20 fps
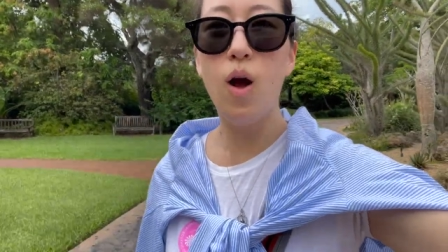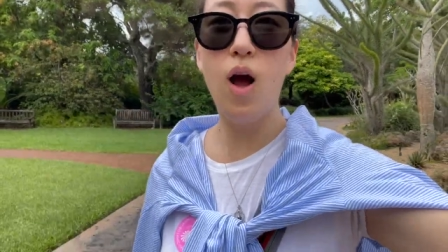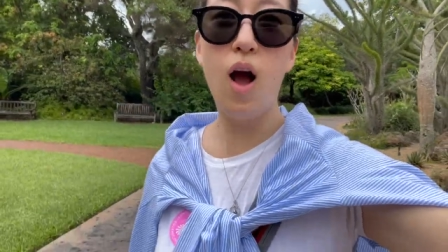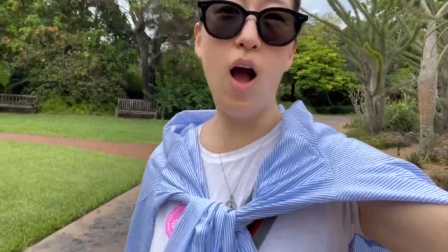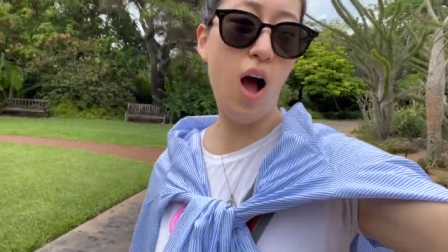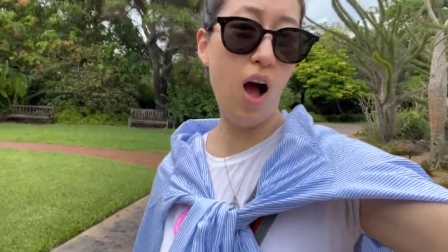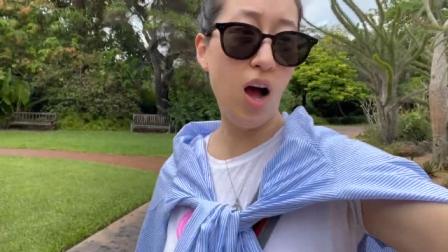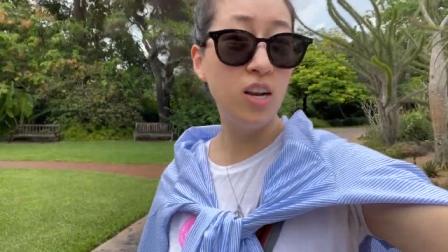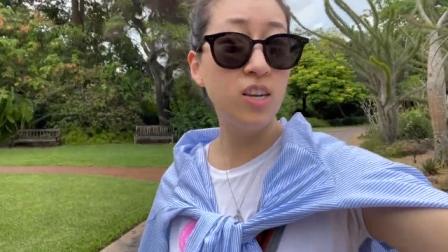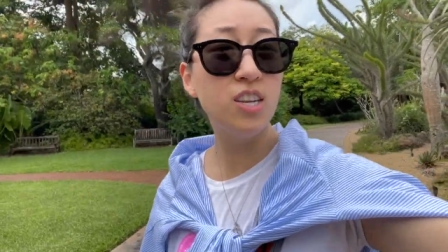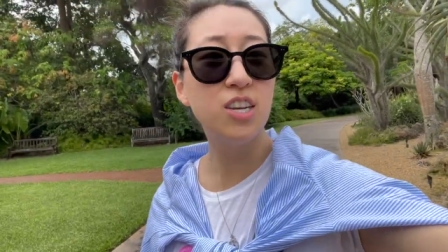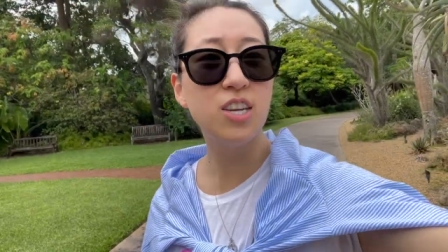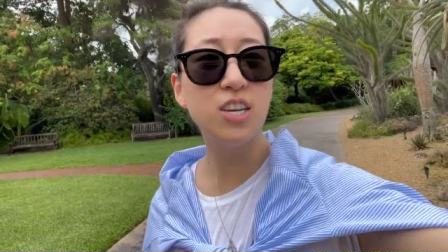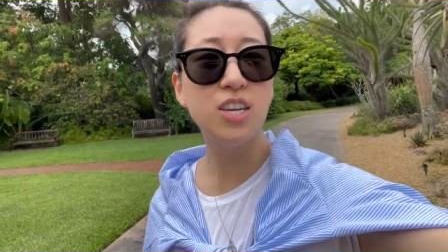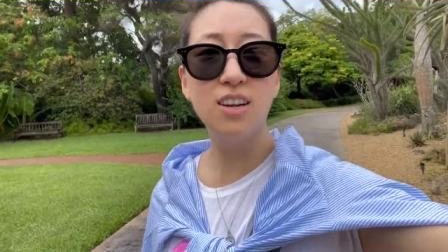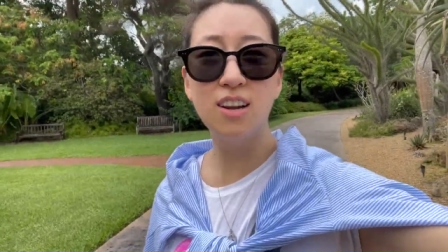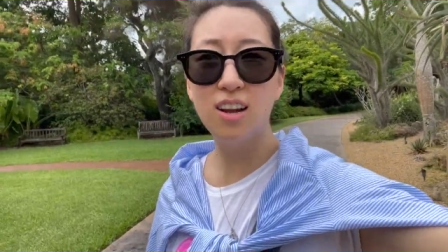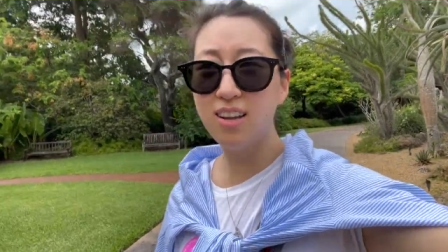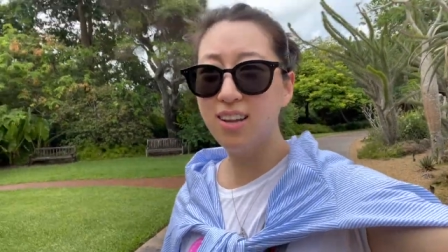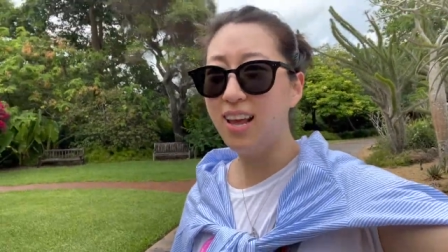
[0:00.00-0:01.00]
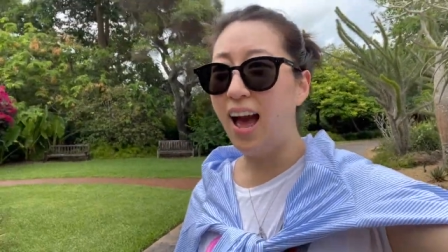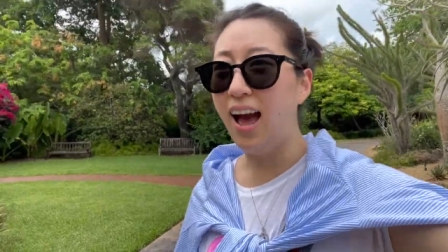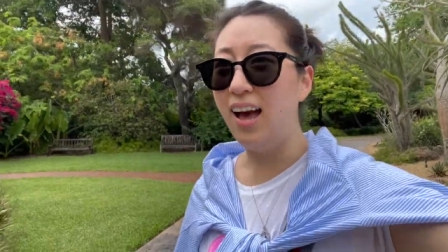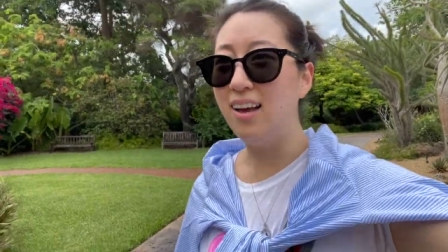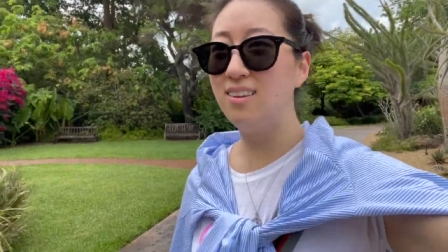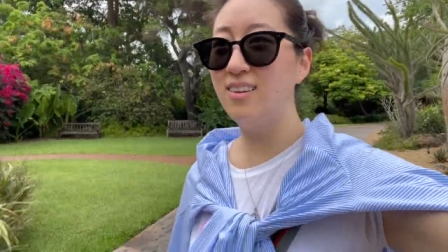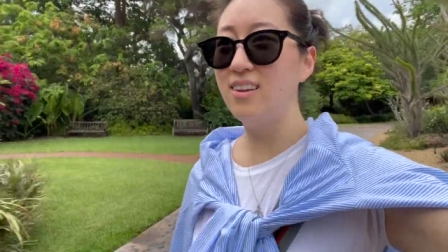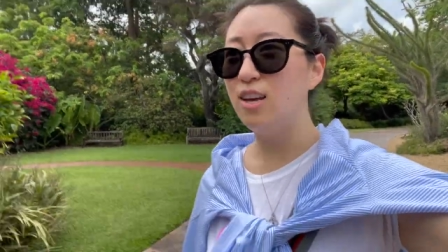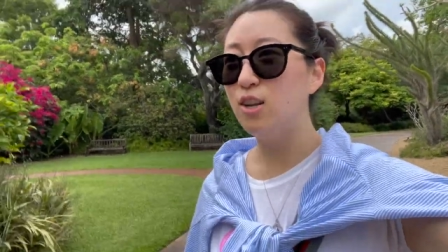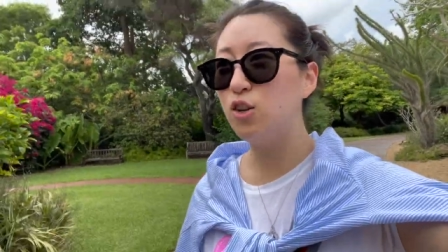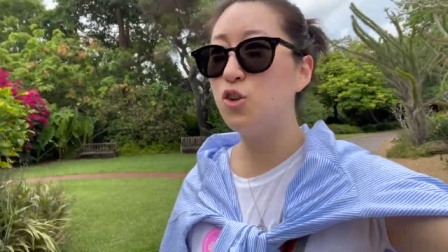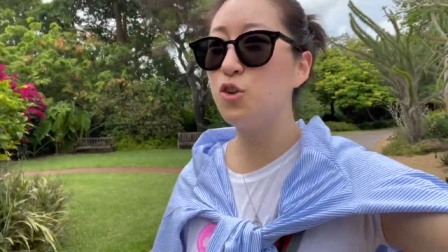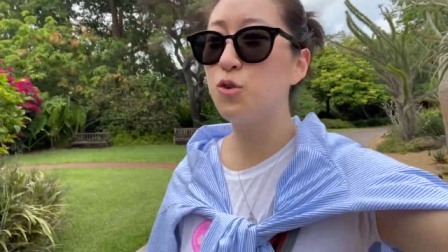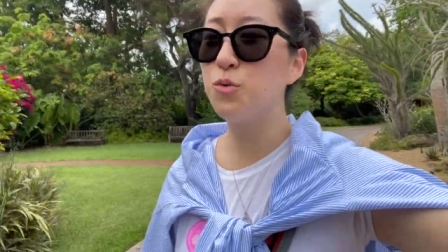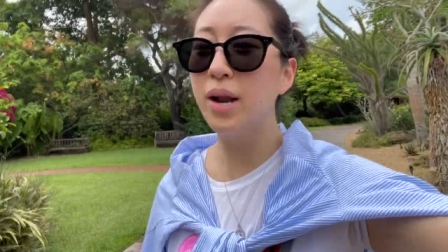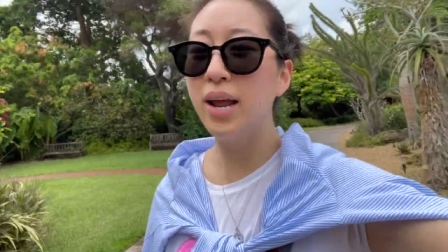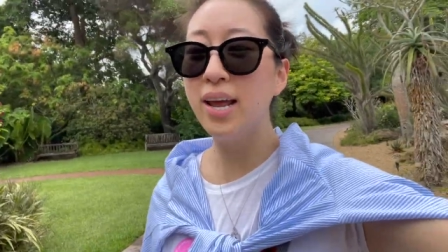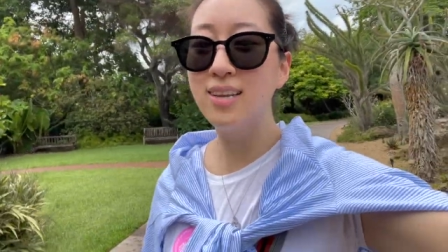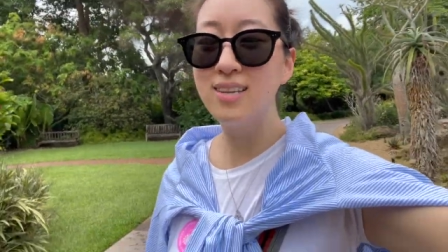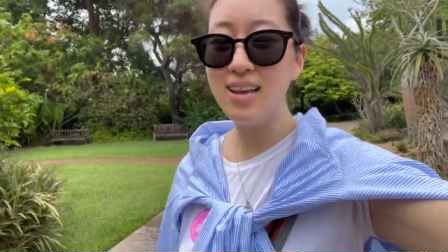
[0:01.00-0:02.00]
On to, yes,
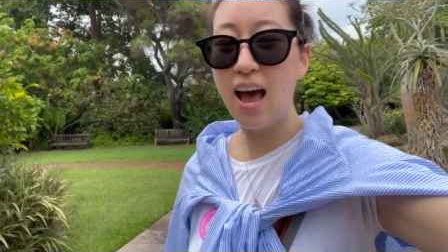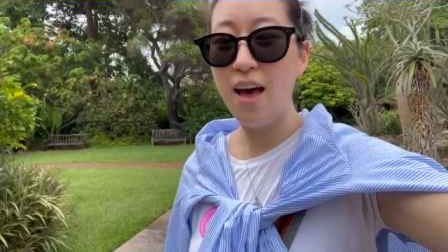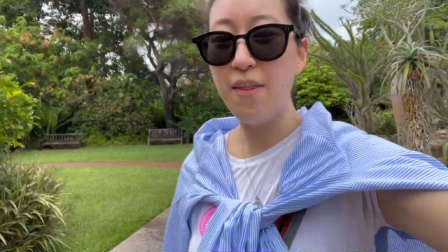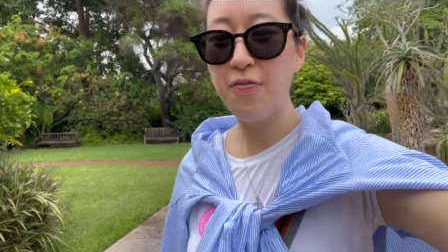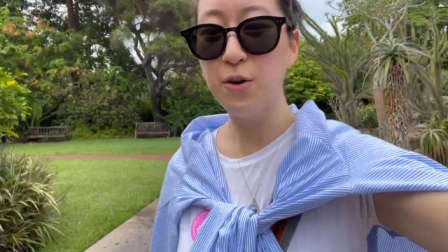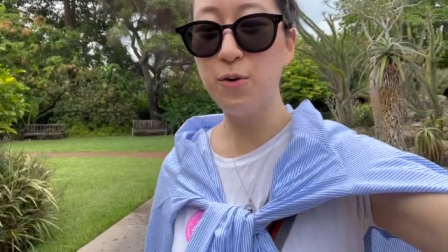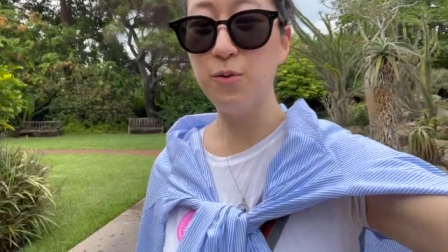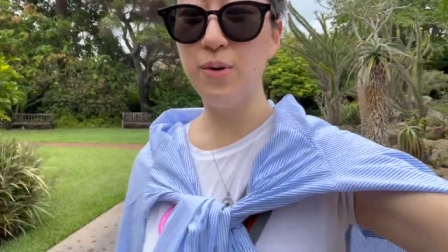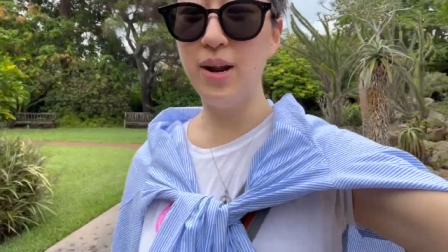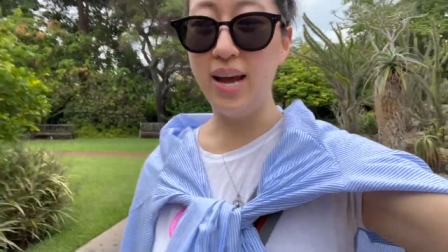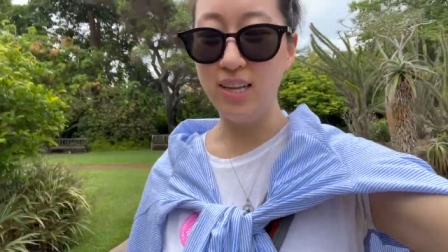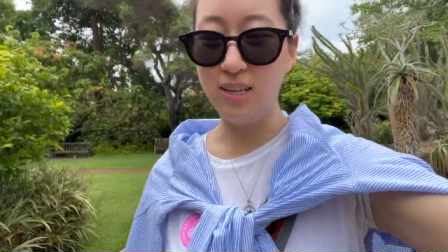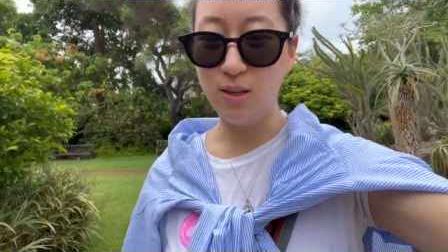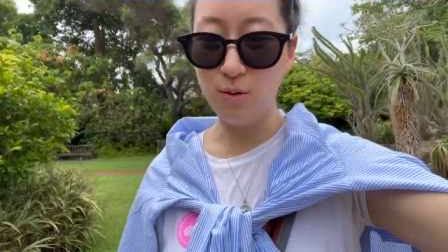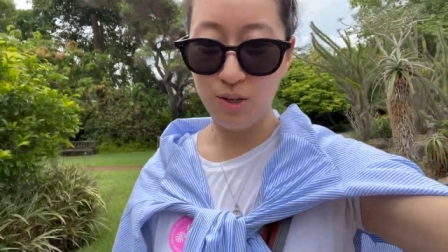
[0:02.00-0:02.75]
drinks at the Ritz,